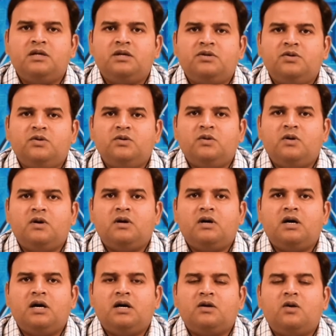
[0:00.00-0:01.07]
You
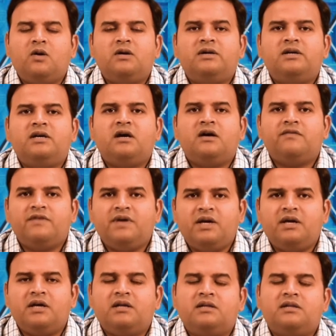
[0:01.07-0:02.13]
are already
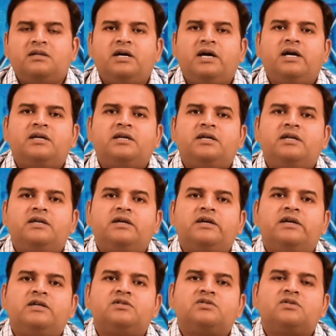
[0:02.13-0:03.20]
aware that in
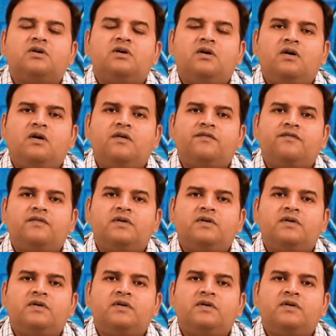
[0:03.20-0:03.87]
case of